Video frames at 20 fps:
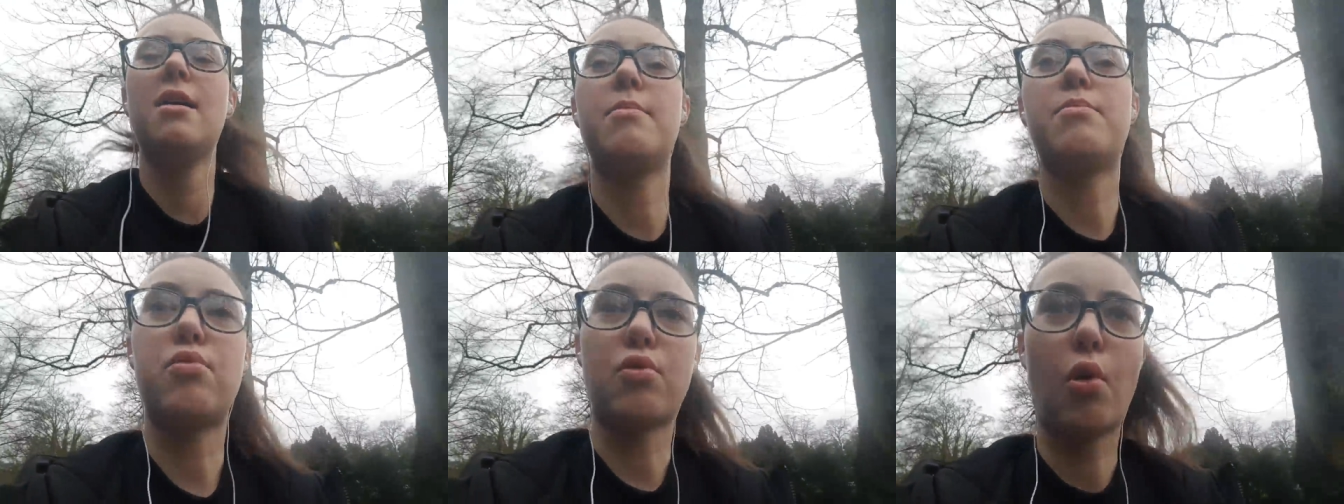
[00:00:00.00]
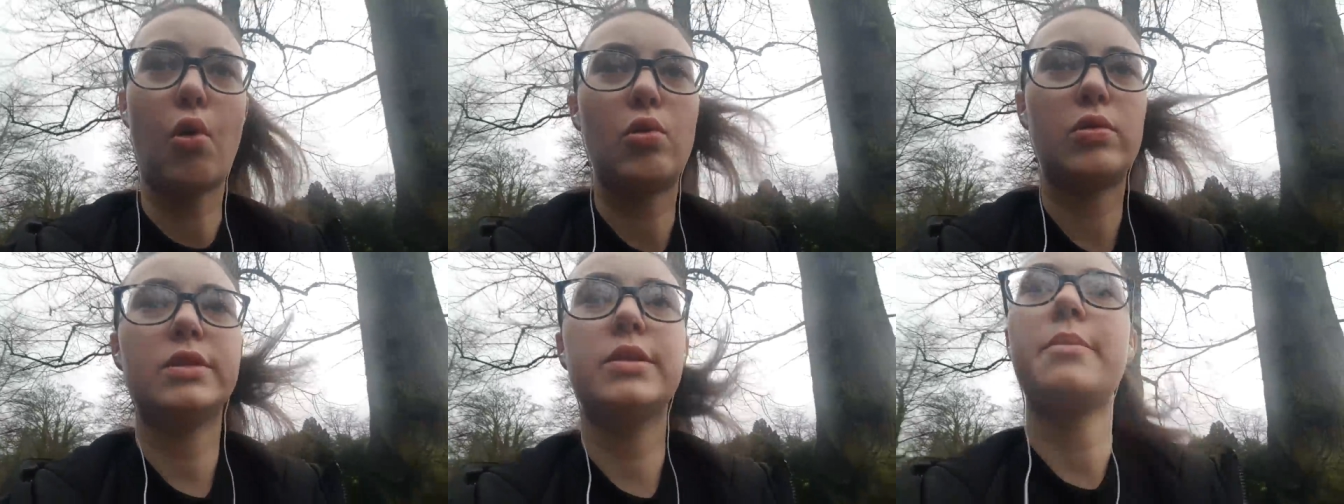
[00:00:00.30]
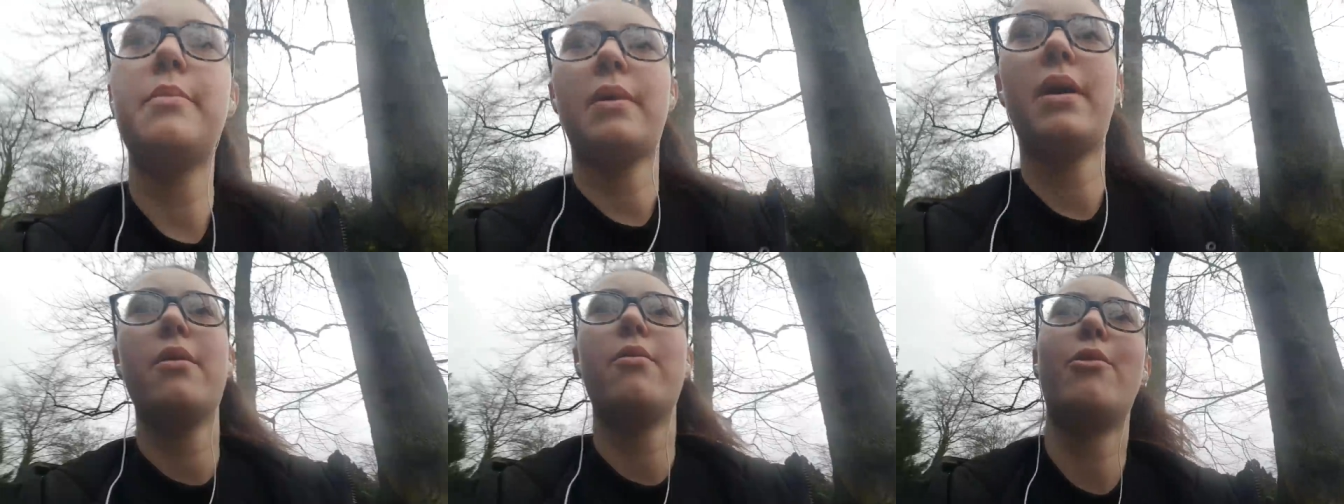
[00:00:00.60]
brought
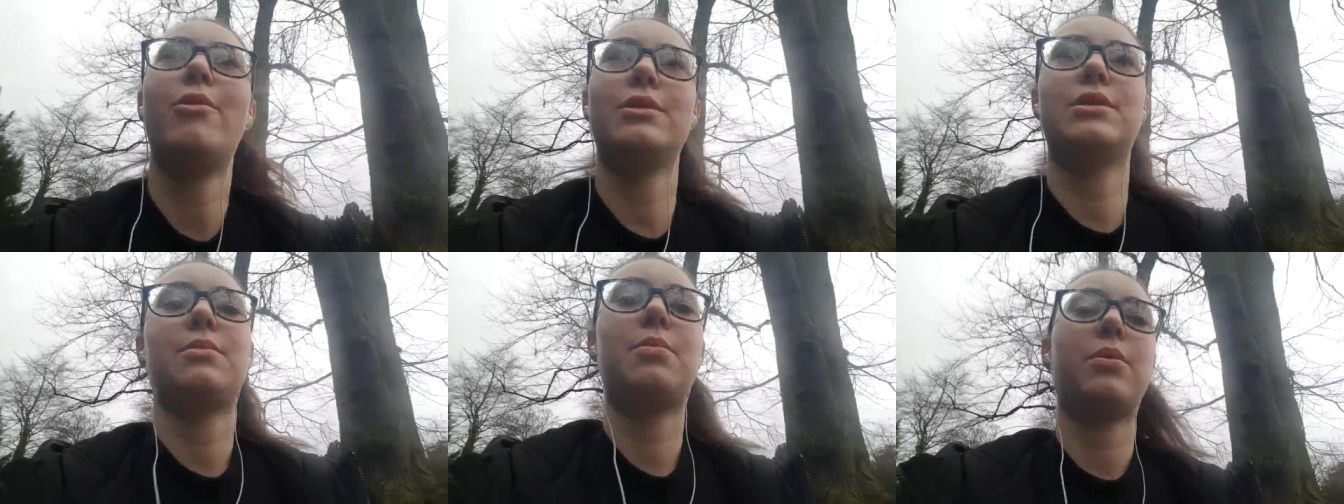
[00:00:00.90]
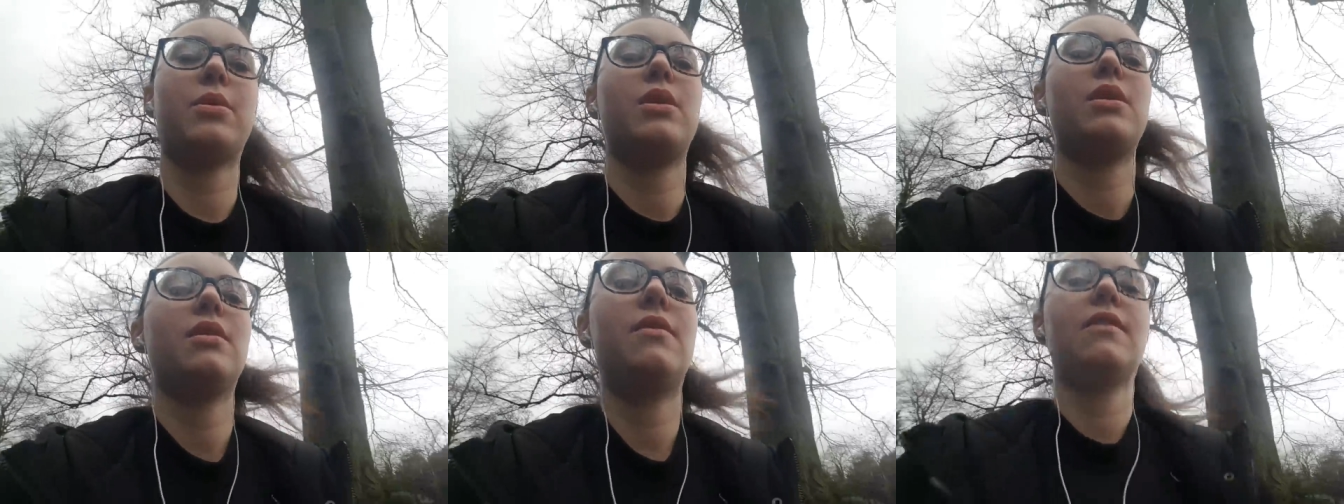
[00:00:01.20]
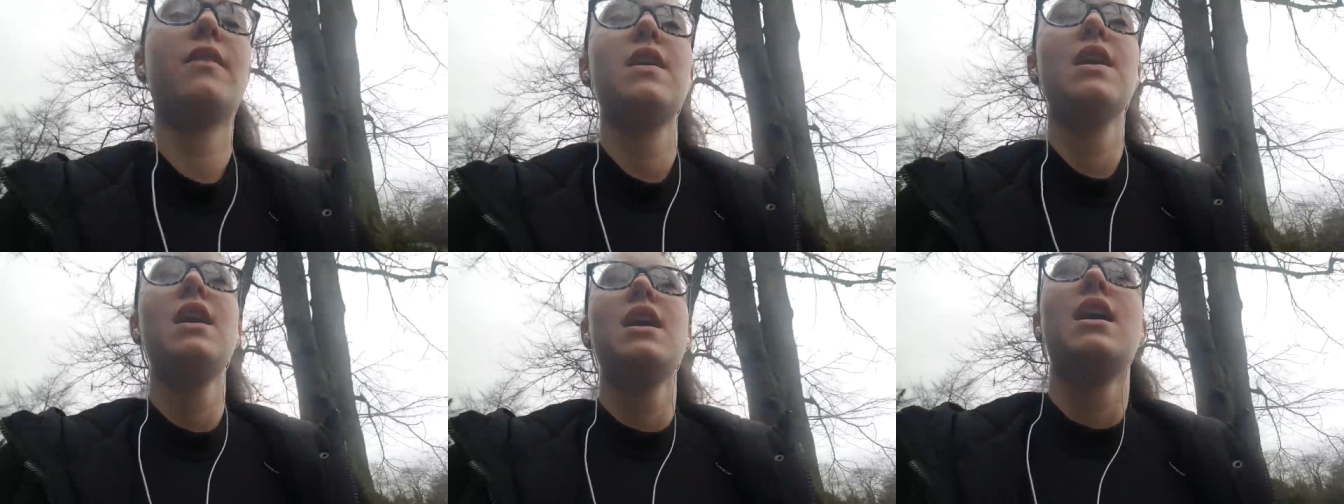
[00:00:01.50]
my waterproof
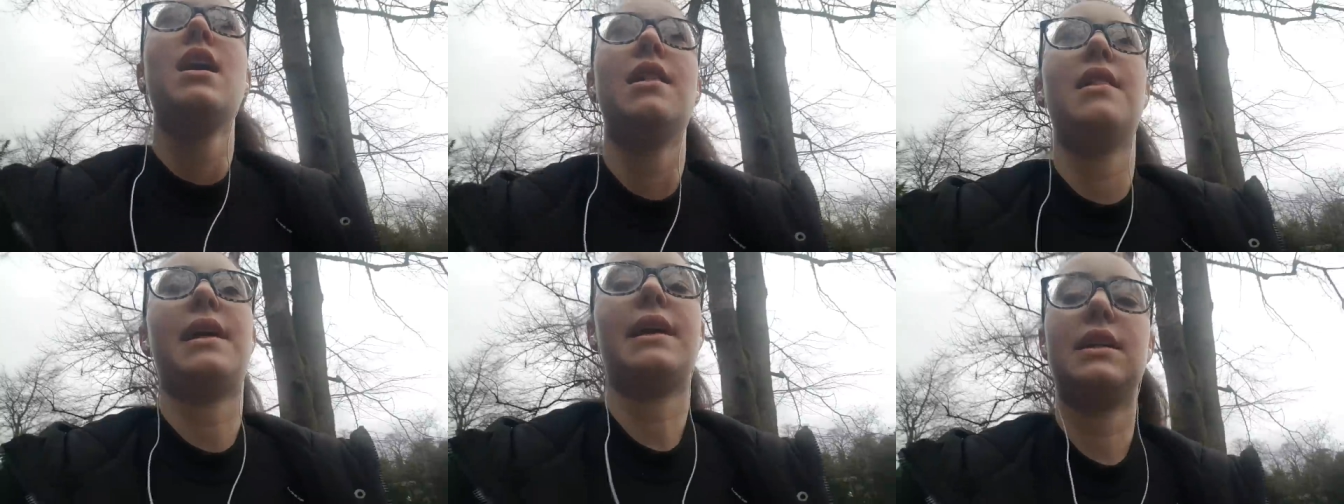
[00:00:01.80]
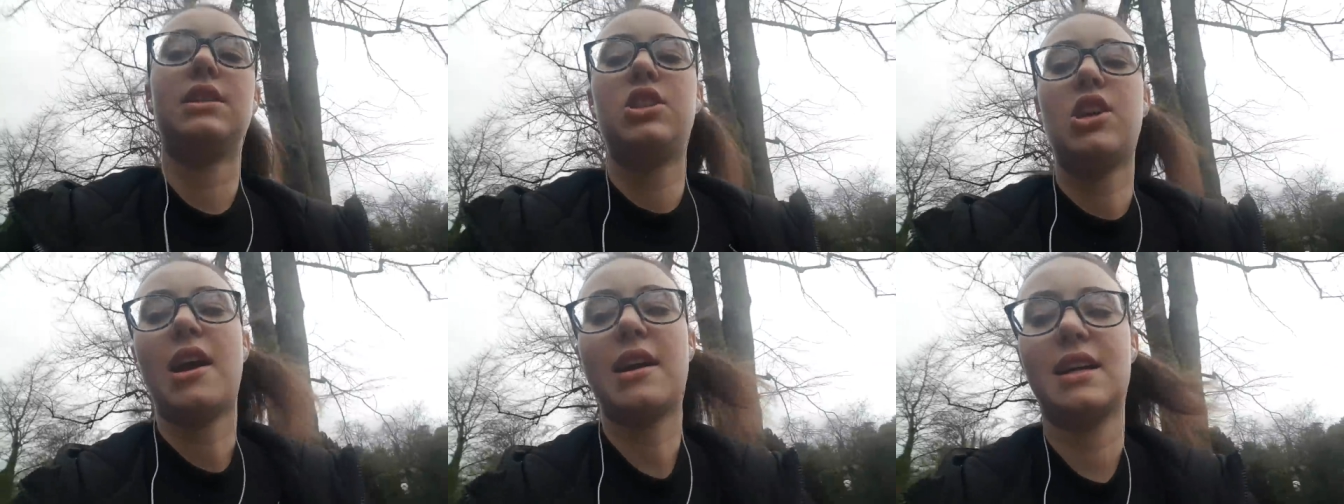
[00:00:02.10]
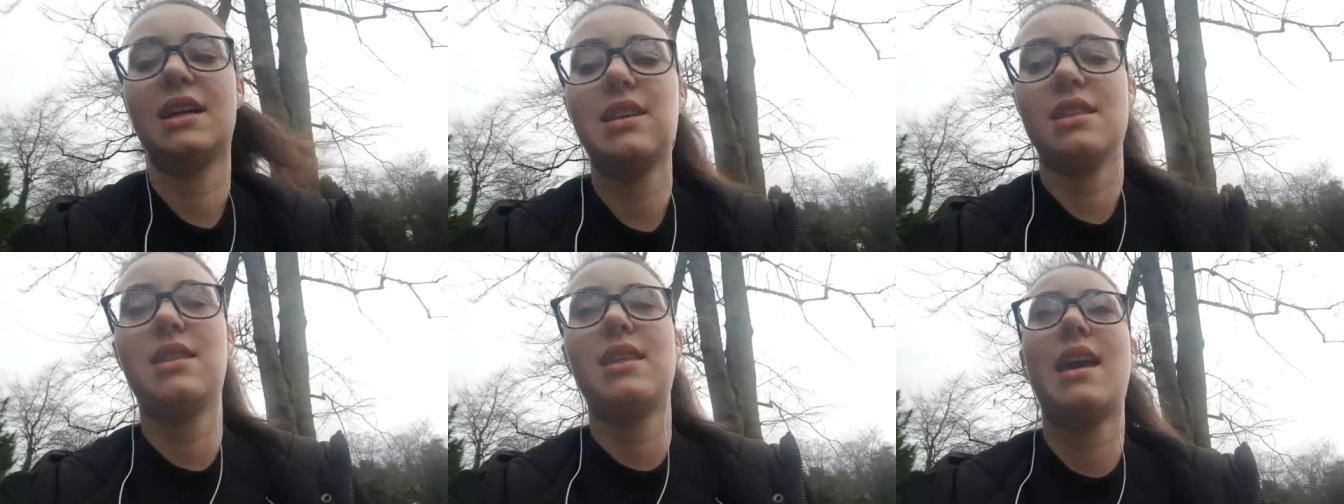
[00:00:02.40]
like
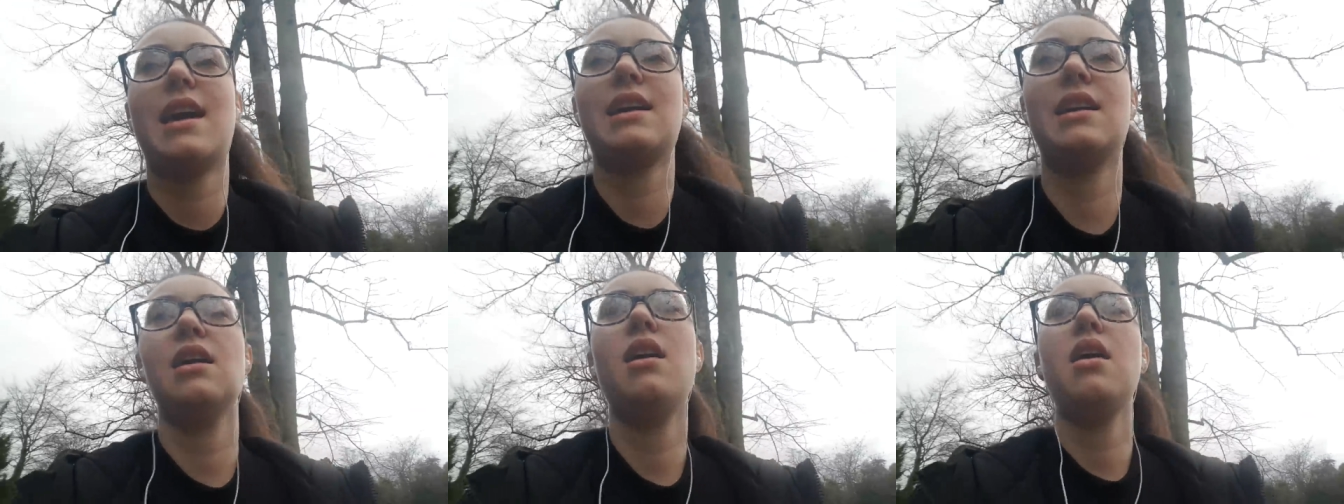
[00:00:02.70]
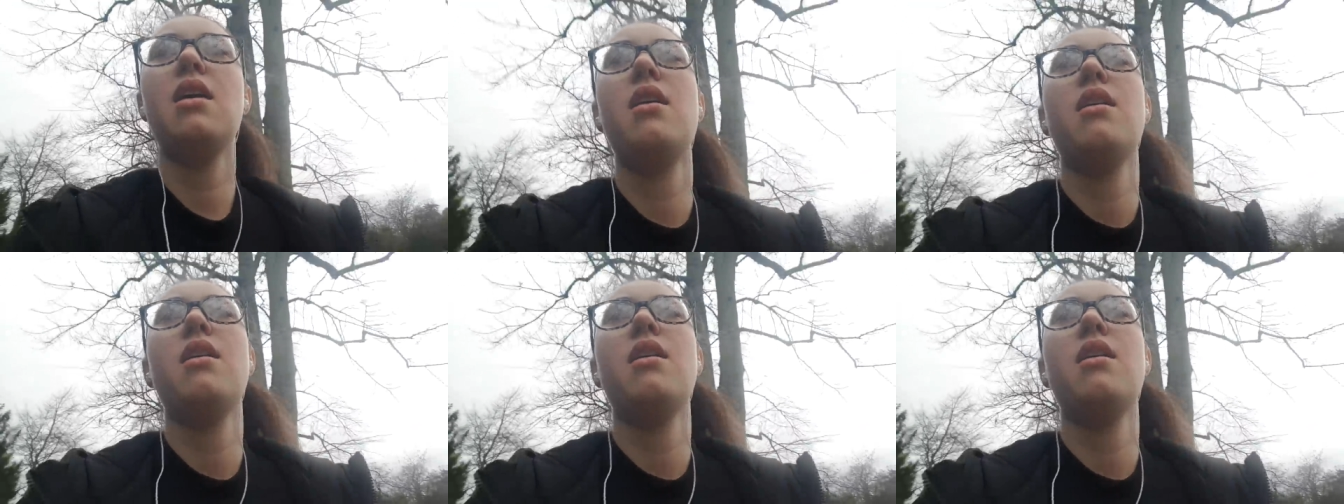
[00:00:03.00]
jacket thing.